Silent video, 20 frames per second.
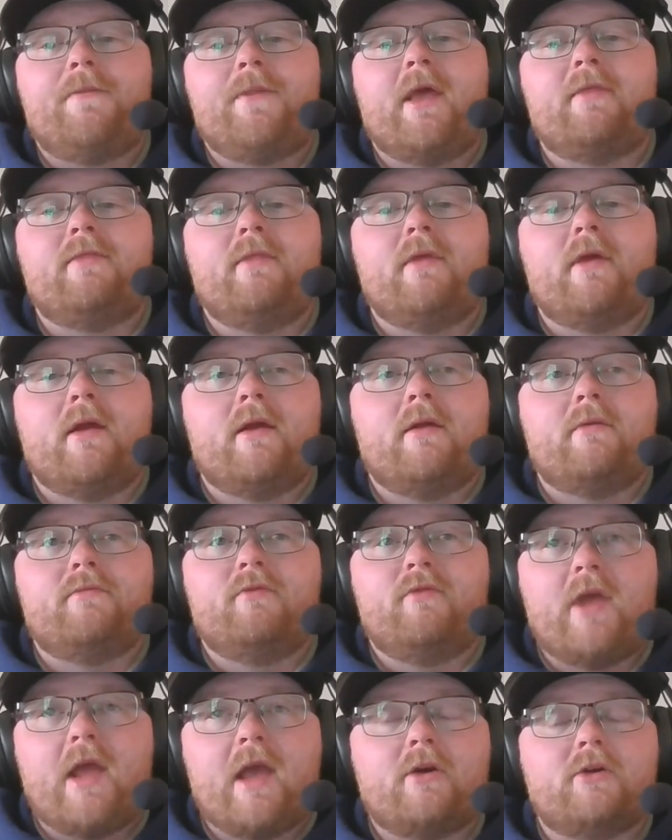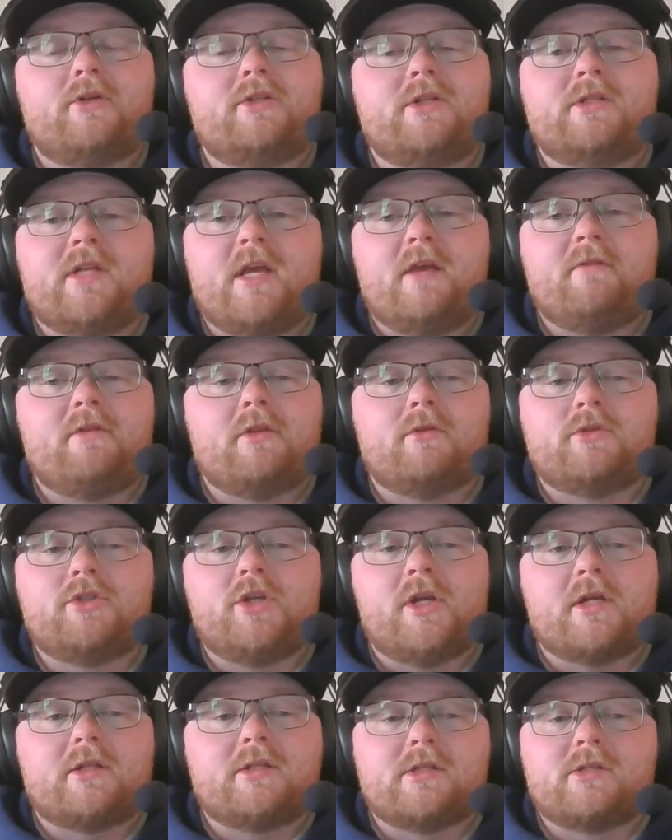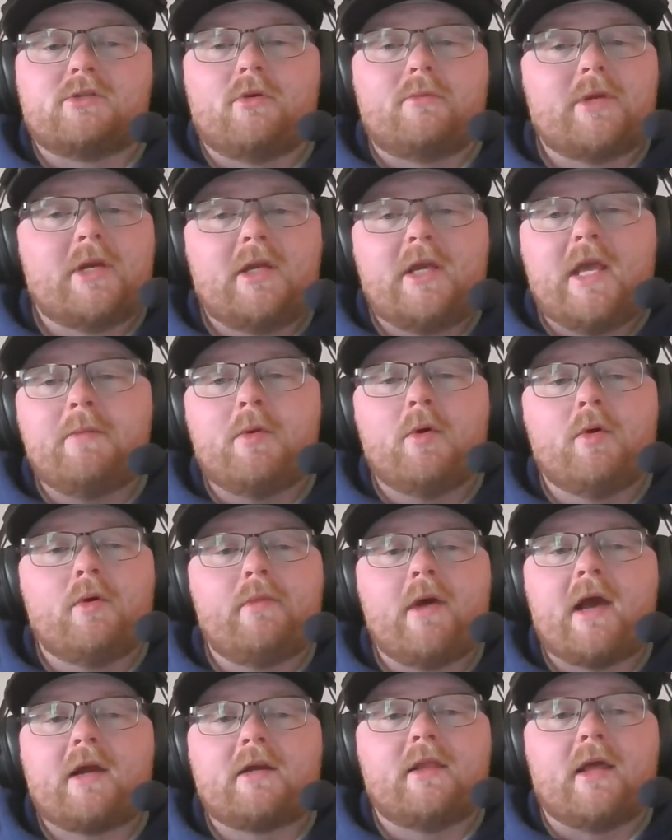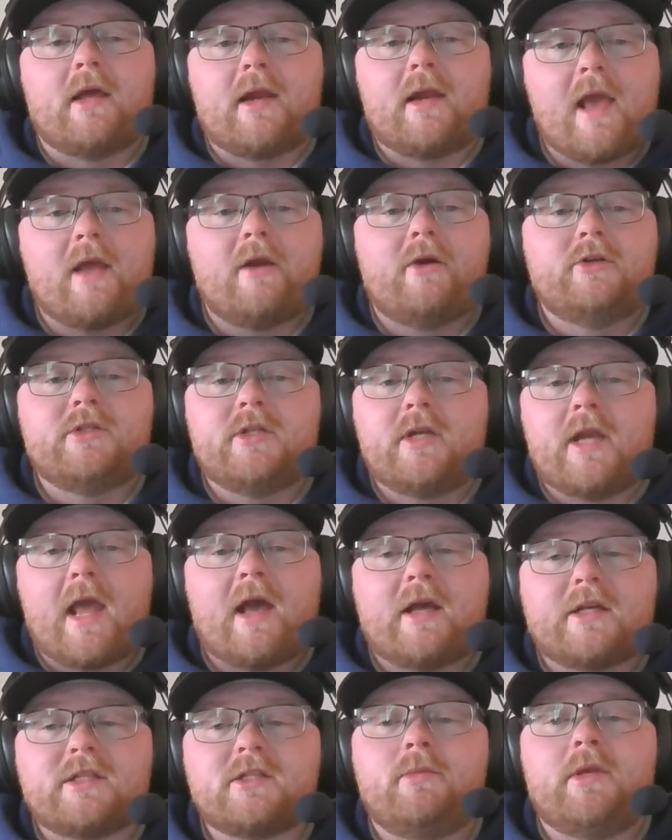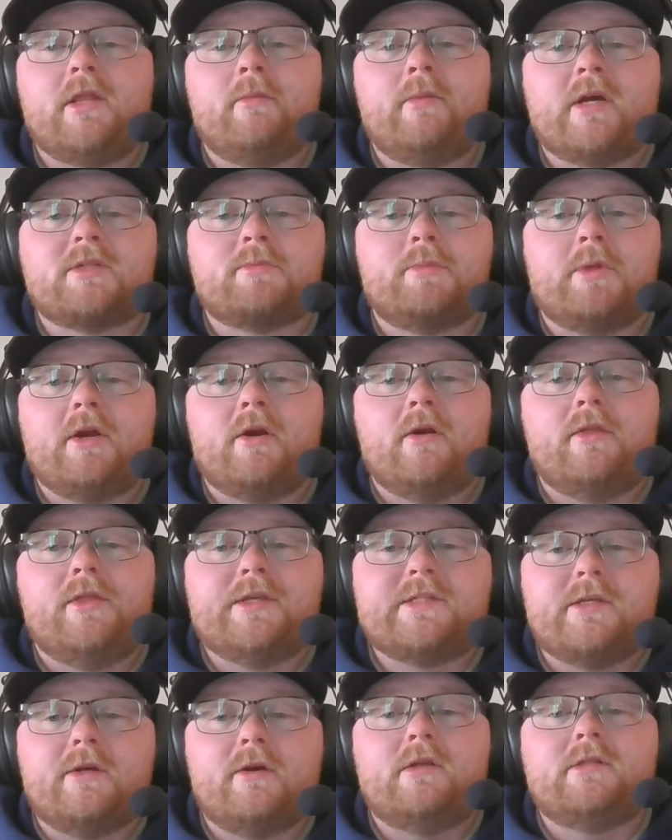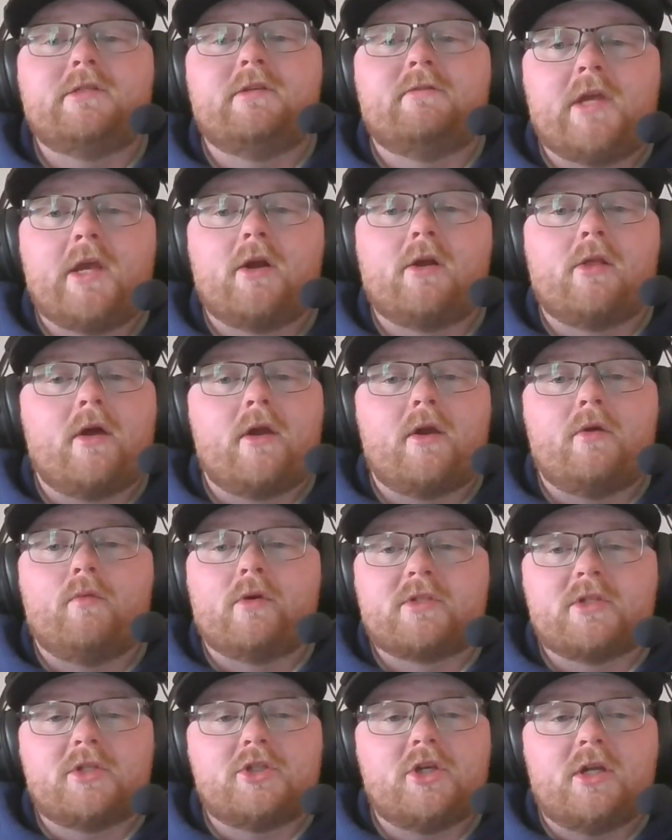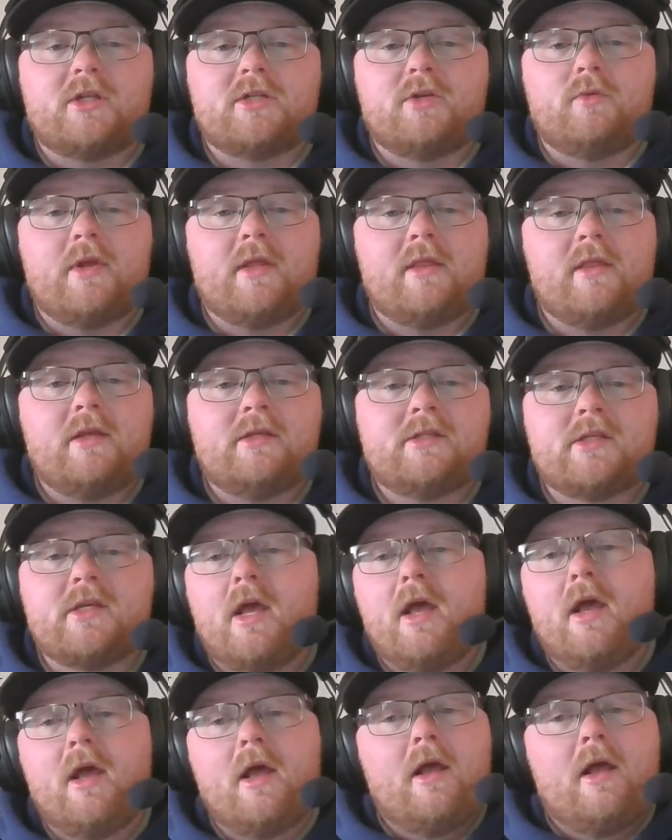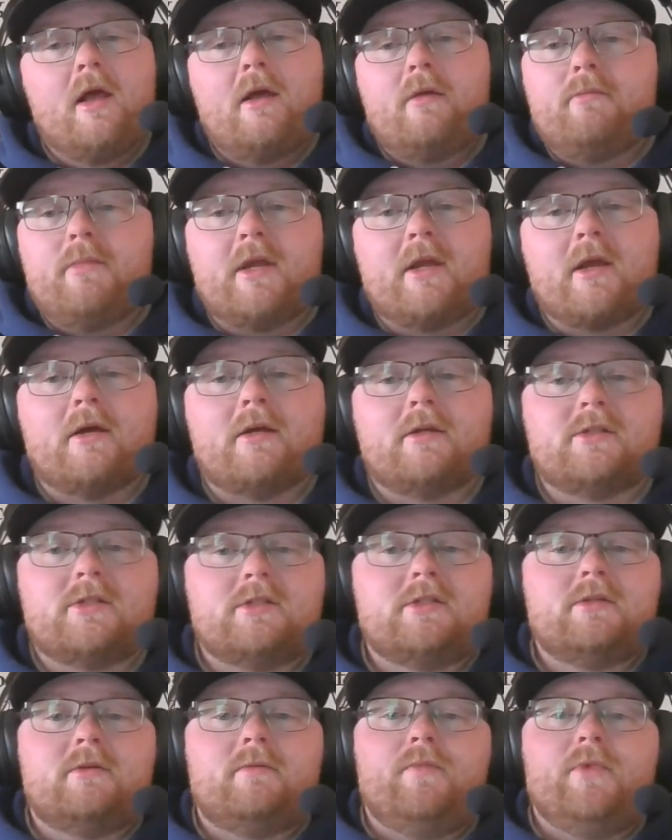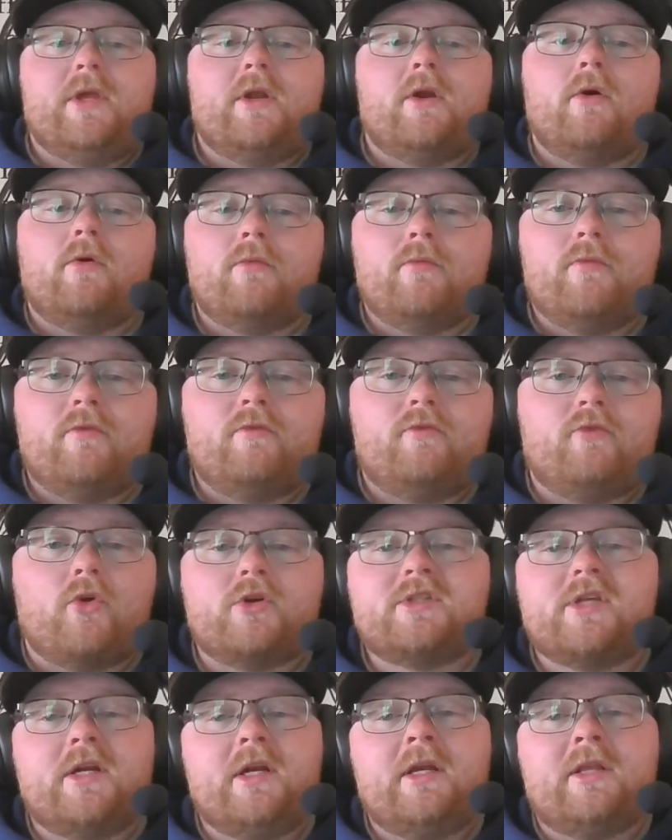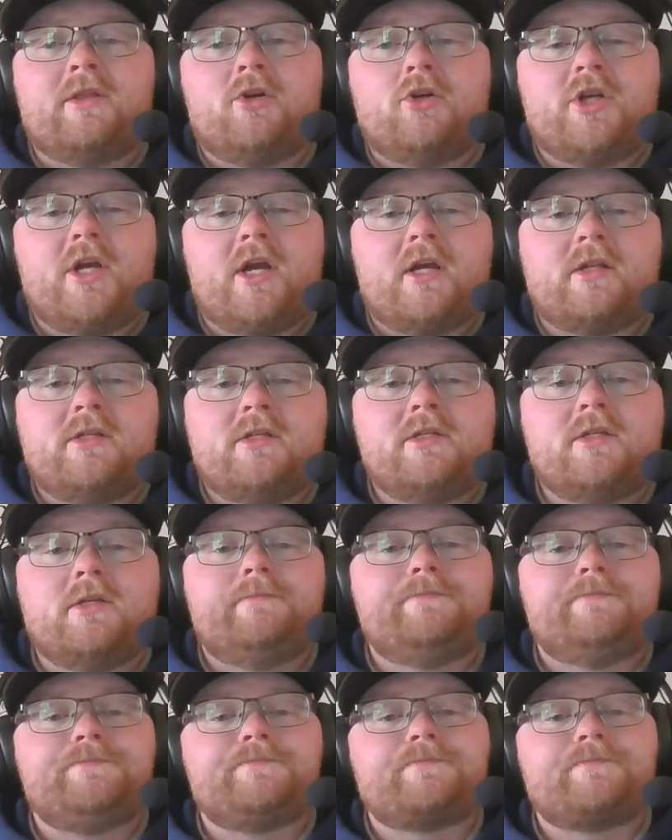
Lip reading: and then Anderson saving those chances. So I'm going to keep going back to that. Anderson has to be the best player in this series if Carolina wants a chance to win this because, Florida's going to get their chances.